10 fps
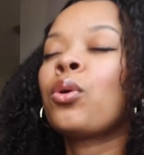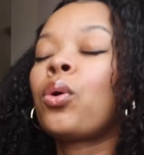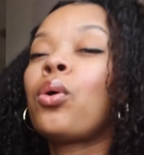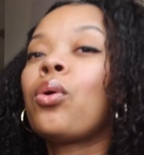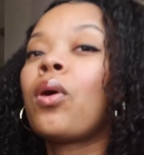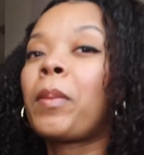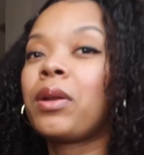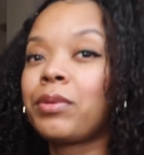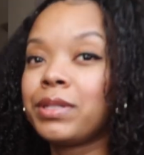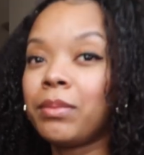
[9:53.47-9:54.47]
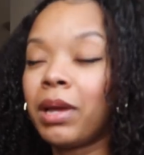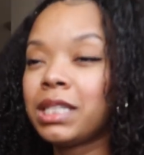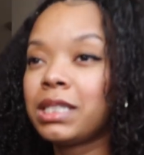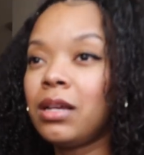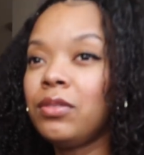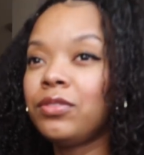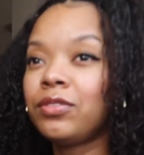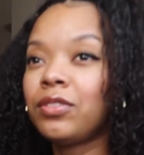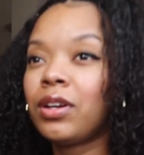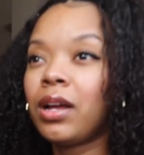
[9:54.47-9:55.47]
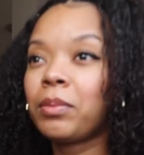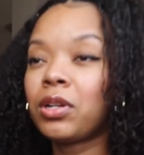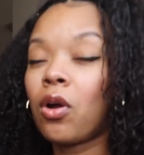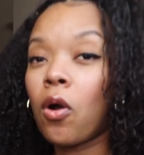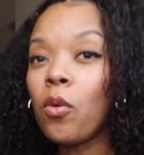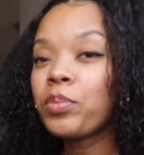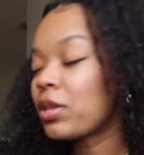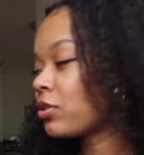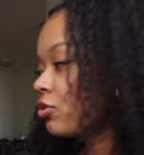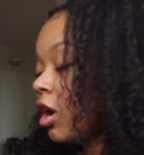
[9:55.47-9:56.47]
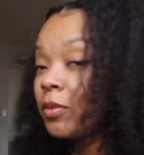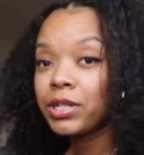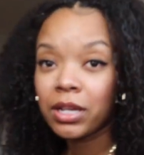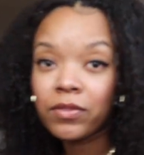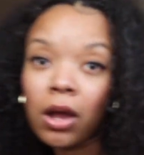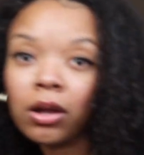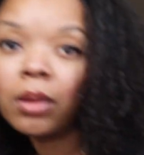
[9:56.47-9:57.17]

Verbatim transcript: I'm gonna redeem myself. I'm gonna hope that the strawberries have not